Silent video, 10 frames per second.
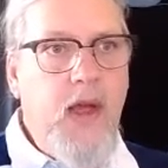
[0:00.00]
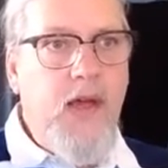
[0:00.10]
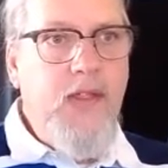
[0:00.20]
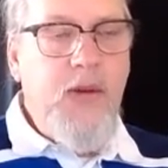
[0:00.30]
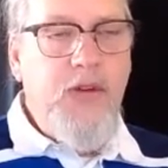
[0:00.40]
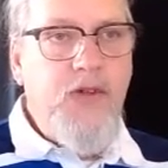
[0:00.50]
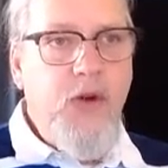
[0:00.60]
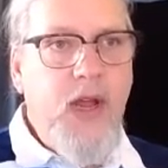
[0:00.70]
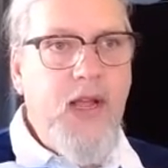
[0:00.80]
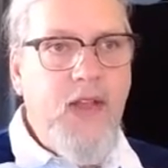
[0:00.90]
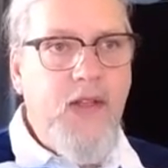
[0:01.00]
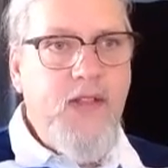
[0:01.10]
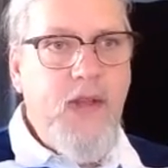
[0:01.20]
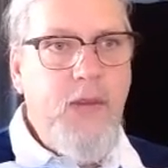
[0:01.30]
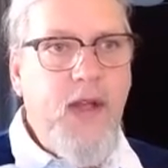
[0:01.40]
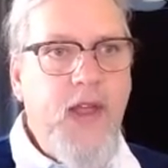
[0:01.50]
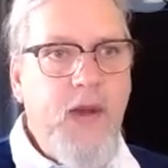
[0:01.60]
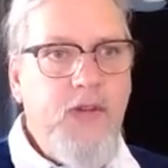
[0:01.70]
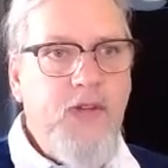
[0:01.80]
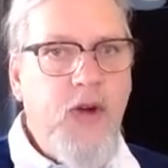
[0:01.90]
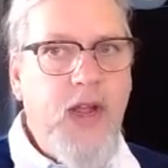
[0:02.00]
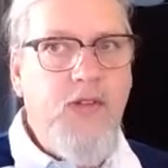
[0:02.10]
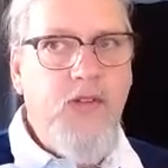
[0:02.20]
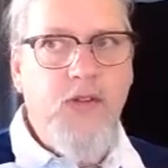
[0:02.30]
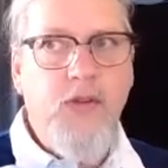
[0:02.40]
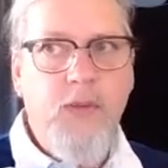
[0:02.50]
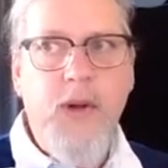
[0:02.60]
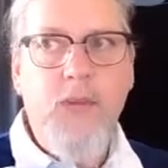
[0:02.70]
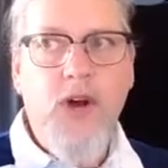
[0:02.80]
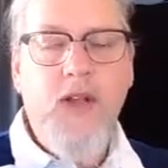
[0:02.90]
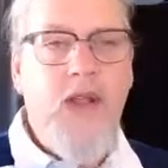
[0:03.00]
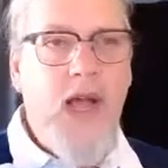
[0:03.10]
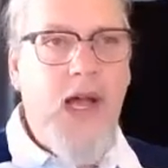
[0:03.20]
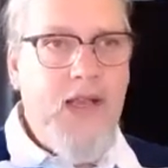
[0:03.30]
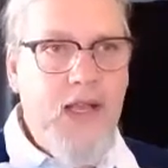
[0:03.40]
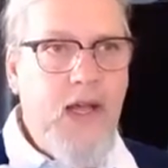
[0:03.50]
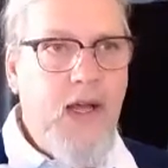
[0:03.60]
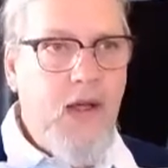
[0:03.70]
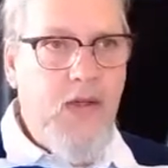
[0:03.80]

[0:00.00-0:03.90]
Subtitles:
And then with strings, I think the big thing with strings, just remembering the idea